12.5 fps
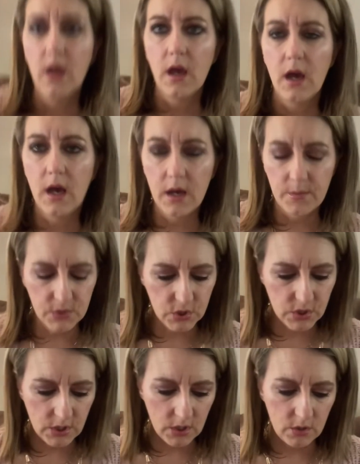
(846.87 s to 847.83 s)
Um,
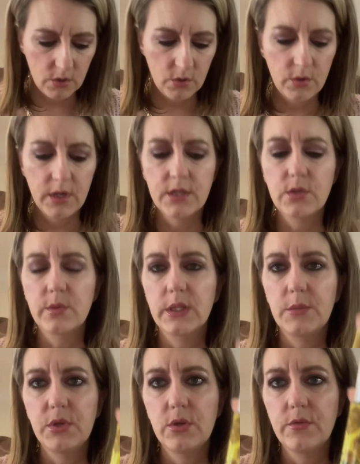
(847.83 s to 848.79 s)
so it's
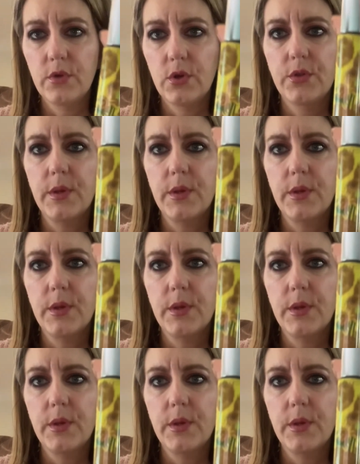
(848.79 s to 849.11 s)
really beautiful.